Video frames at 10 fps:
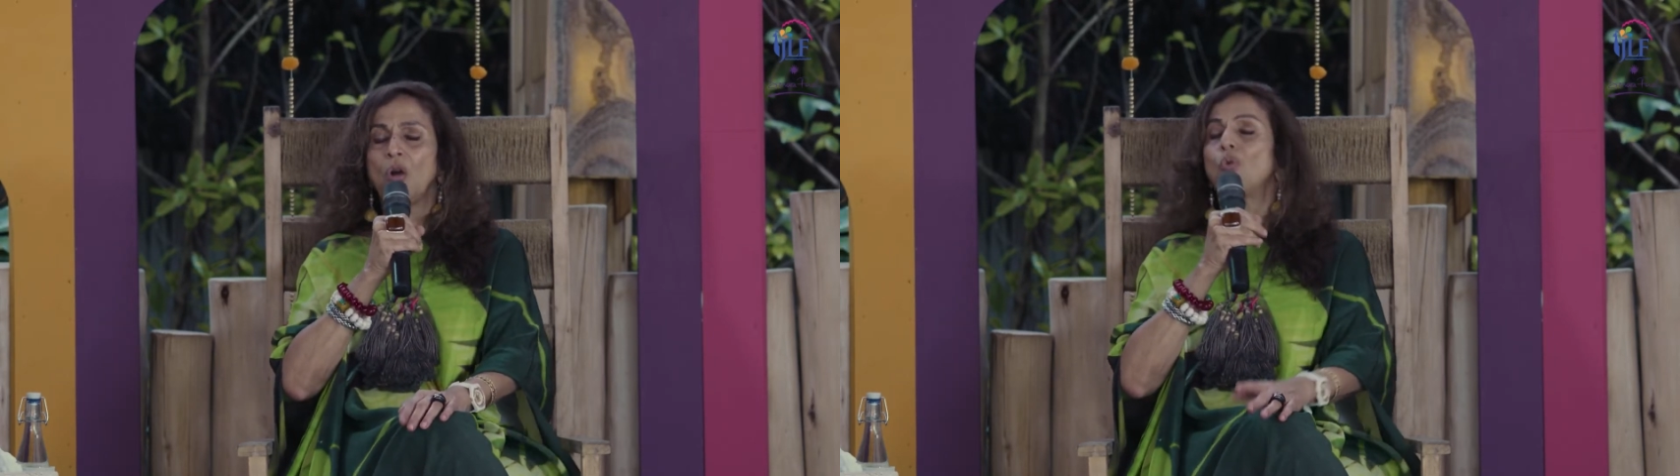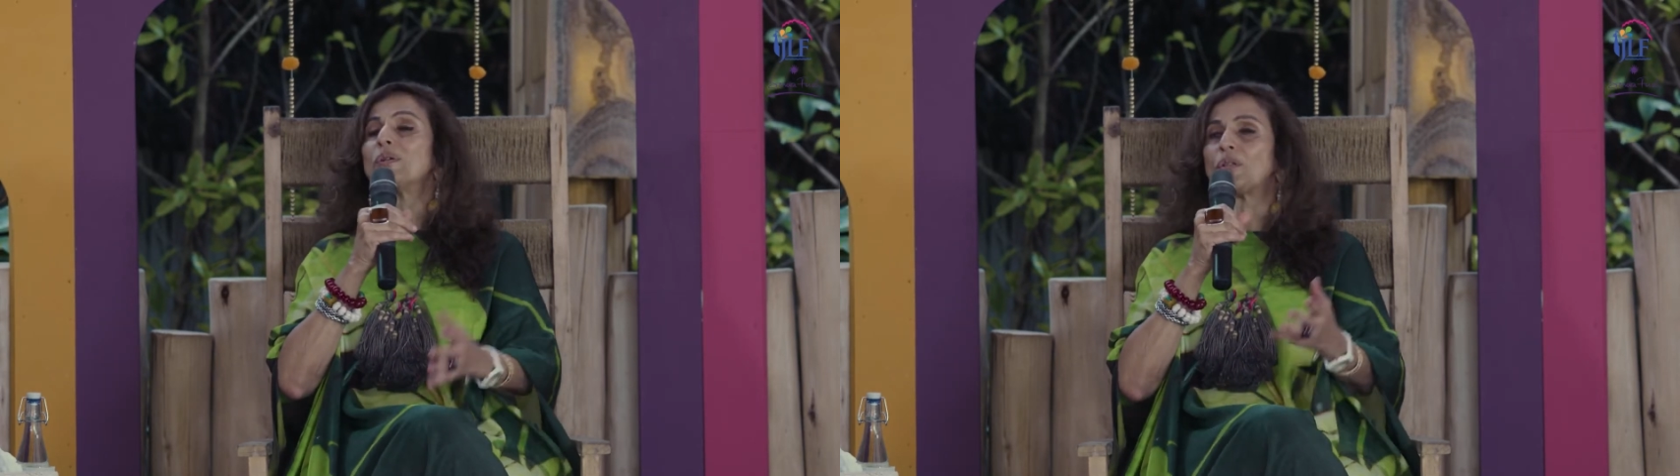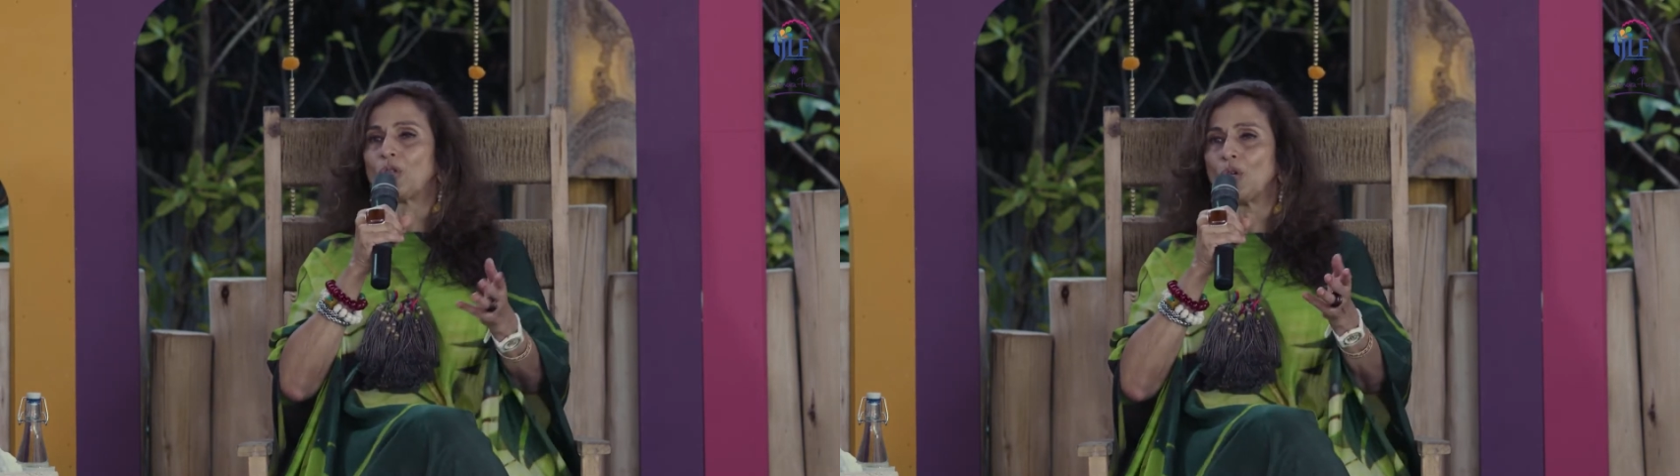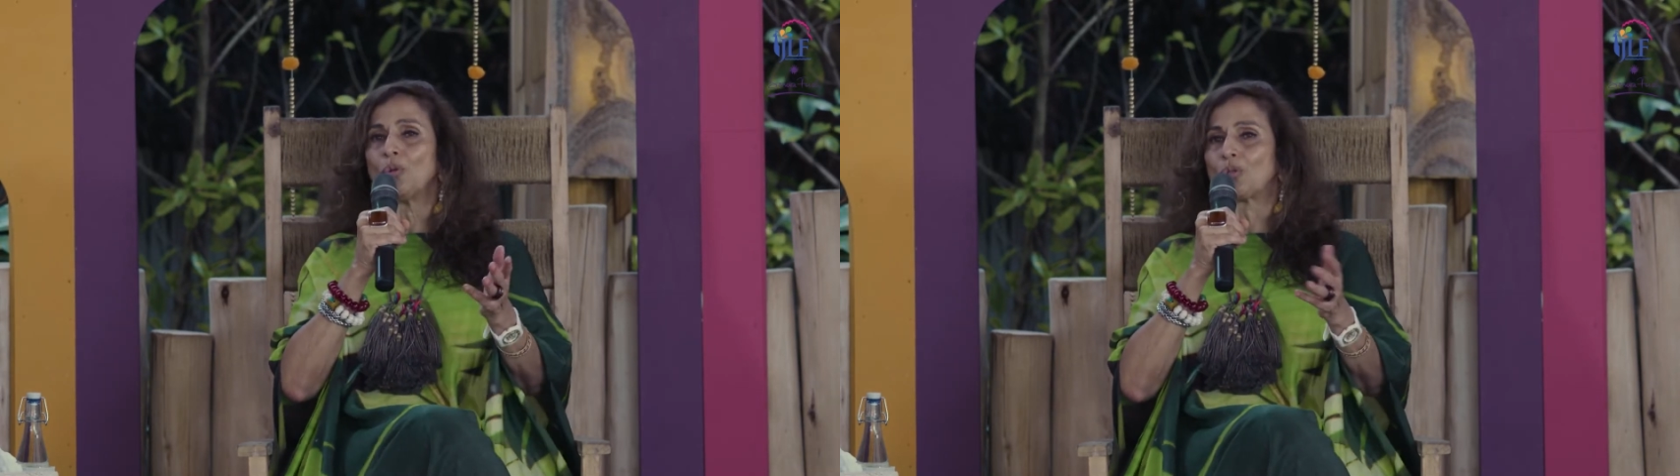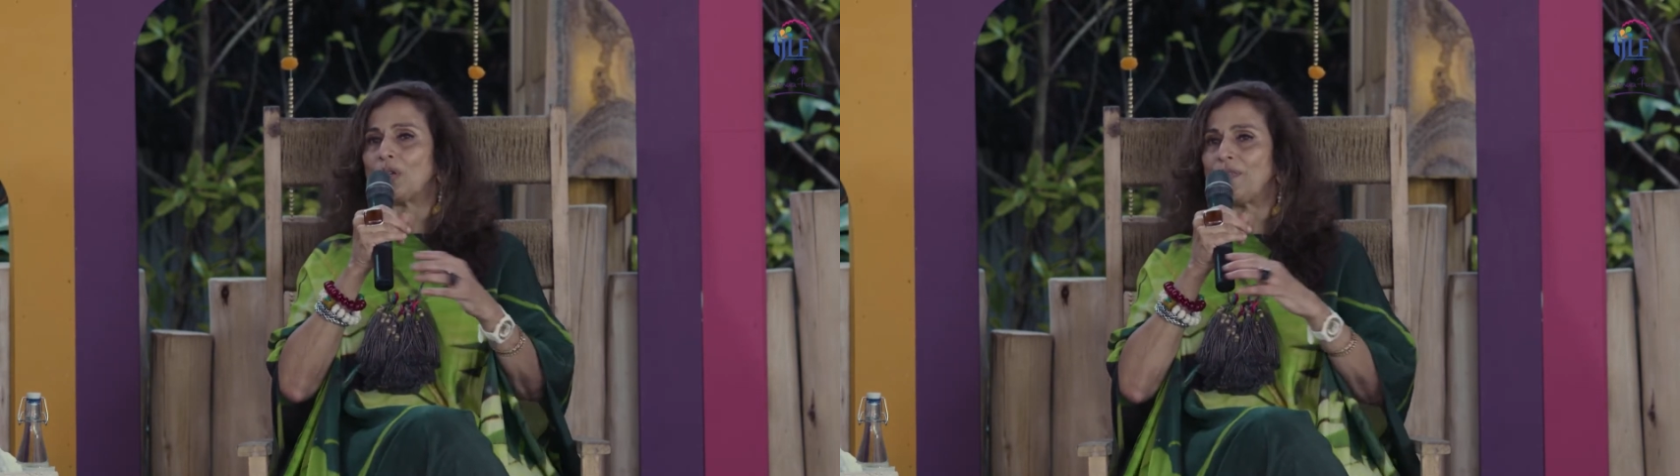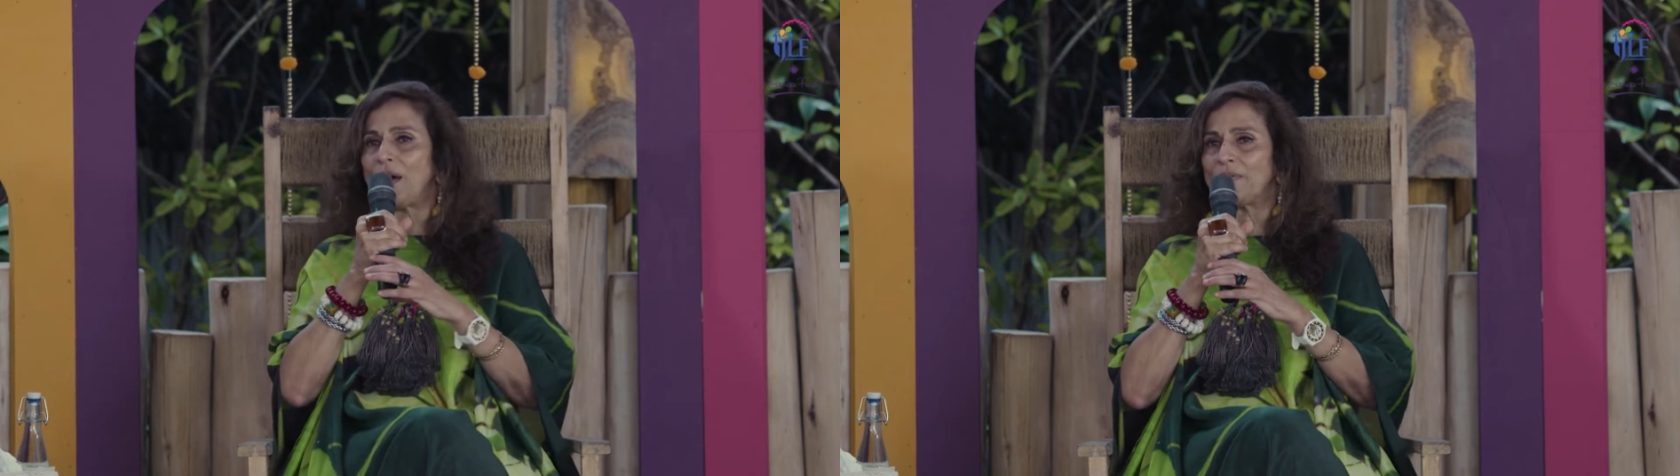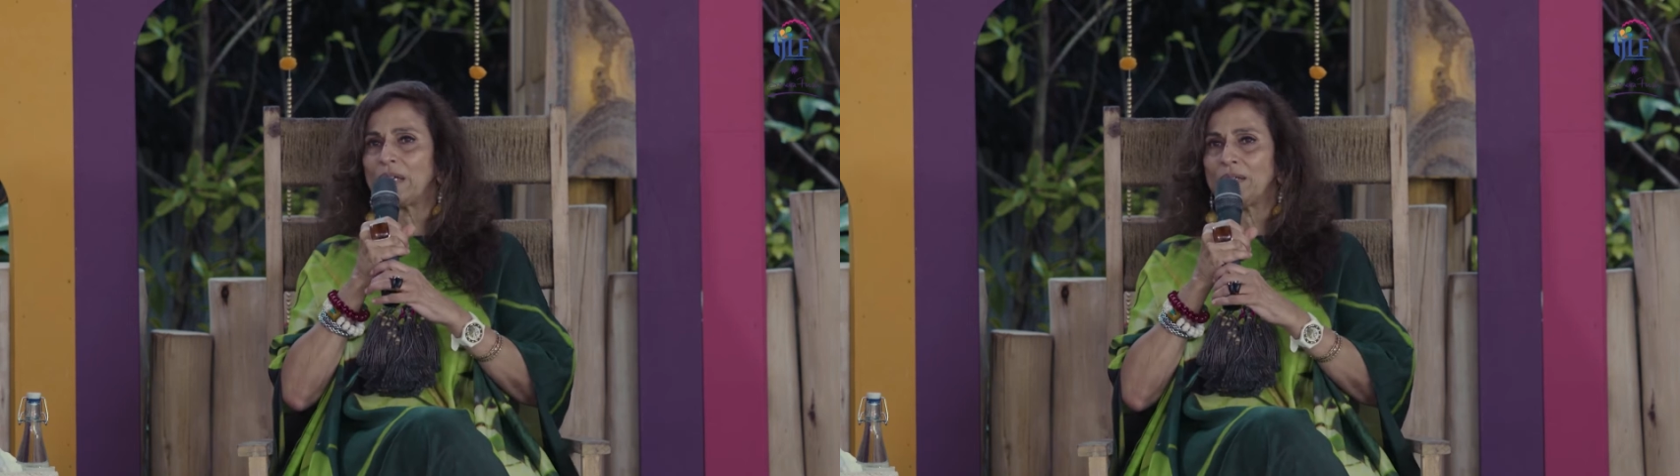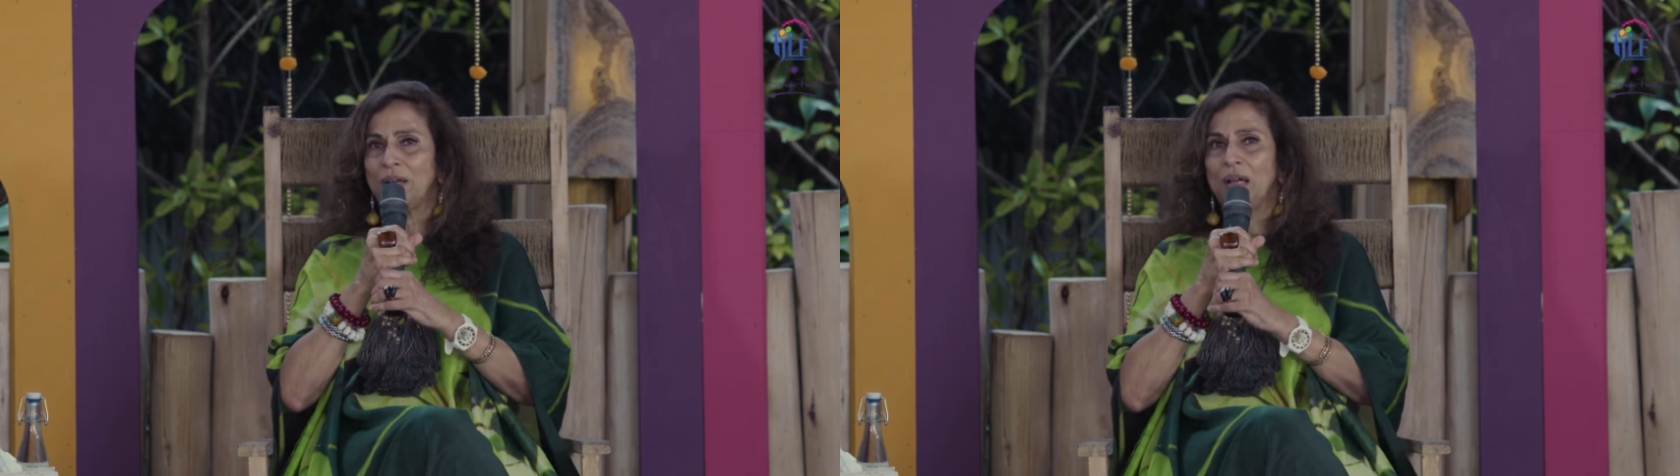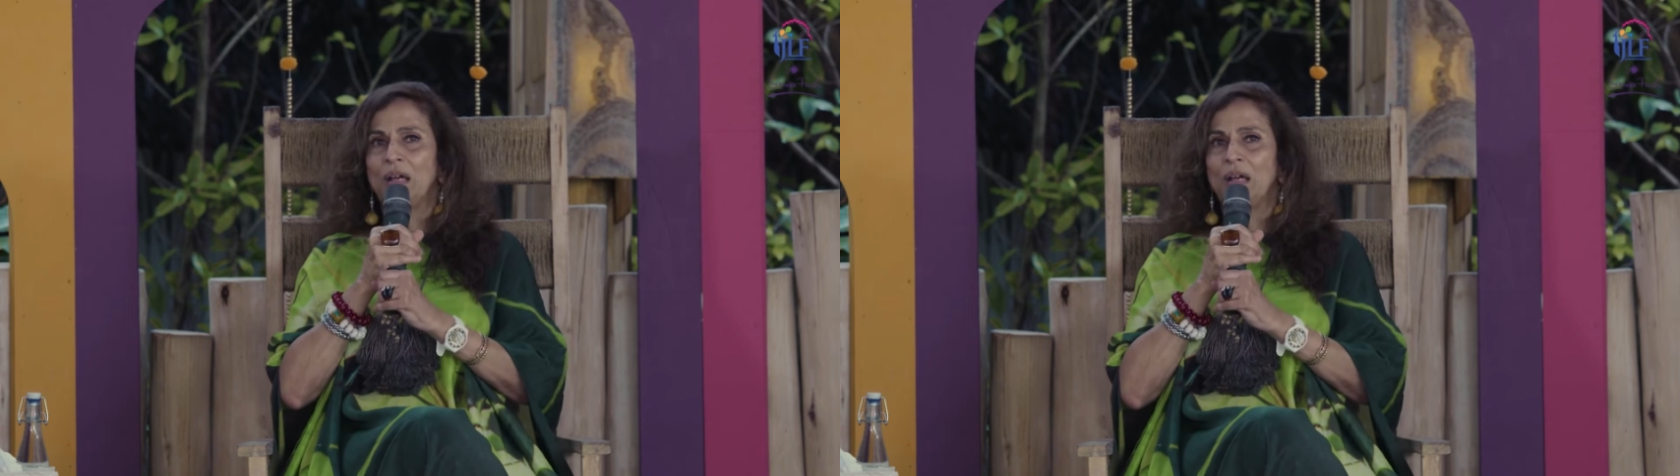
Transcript: was accused of having